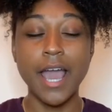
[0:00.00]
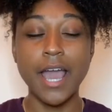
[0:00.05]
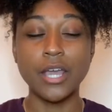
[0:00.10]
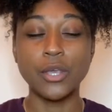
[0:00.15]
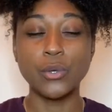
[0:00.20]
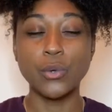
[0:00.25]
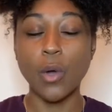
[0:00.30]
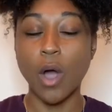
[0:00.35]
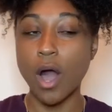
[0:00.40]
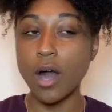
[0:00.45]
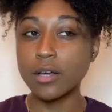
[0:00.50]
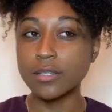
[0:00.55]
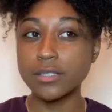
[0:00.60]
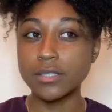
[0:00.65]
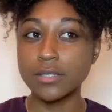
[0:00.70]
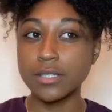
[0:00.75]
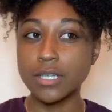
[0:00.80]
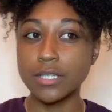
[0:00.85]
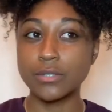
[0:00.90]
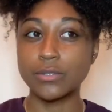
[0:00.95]
You
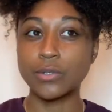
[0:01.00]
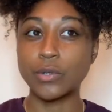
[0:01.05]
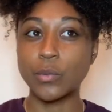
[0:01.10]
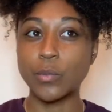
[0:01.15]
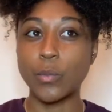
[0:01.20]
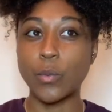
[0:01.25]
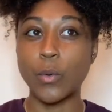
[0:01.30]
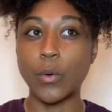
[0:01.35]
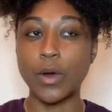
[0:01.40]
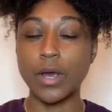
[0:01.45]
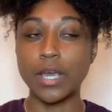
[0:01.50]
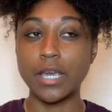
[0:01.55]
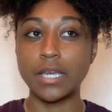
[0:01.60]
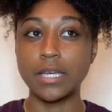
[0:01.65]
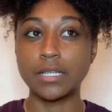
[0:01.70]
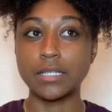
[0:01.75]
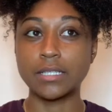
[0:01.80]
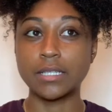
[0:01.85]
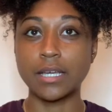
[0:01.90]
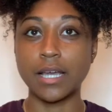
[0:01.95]
also get to a
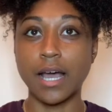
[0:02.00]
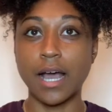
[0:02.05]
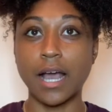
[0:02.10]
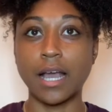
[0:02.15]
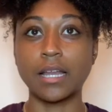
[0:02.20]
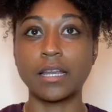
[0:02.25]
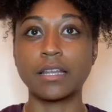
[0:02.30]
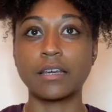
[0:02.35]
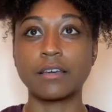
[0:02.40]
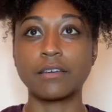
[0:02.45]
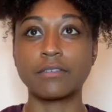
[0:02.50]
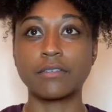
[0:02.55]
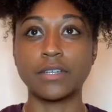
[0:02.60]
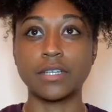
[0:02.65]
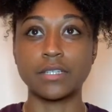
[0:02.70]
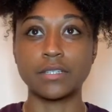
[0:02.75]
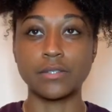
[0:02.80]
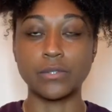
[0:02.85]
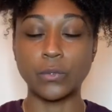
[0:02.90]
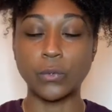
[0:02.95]
point kind of
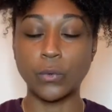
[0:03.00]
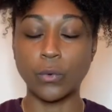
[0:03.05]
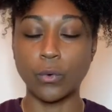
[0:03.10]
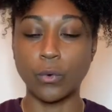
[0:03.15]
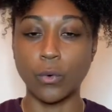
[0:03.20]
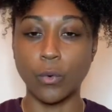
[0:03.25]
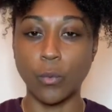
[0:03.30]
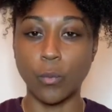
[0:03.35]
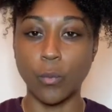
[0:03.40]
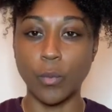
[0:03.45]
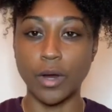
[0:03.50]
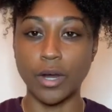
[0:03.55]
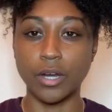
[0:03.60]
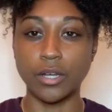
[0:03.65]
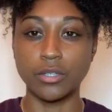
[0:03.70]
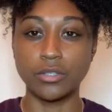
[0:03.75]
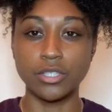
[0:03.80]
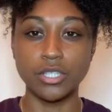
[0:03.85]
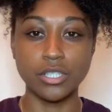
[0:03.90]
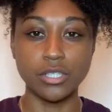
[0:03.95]
in school where
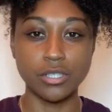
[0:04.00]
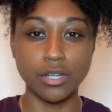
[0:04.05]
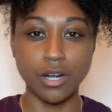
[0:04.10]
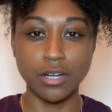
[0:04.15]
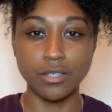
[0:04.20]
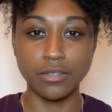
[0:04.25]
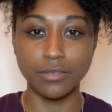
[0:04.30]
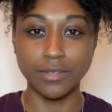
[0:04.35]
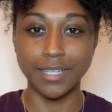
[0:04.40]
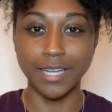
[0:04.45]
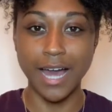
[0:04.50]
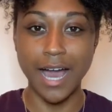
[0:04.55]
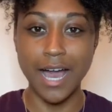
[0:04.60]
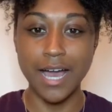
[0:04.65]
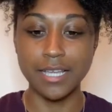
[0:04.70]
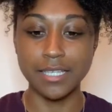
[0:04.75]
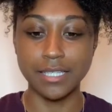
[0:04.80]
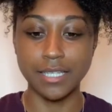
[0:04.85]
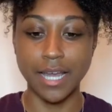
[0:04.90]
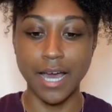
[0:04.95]
you just start to
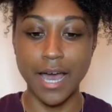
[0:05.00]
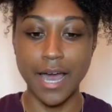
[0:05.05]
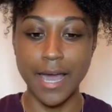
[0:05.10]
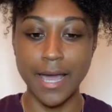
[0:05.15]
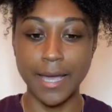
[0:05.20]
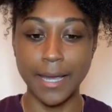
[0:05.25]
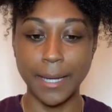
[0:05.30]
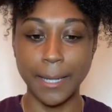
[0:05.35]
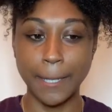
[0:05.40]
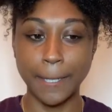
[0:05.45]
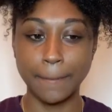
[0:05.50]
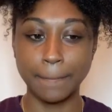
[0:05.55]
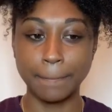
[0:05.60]
realize like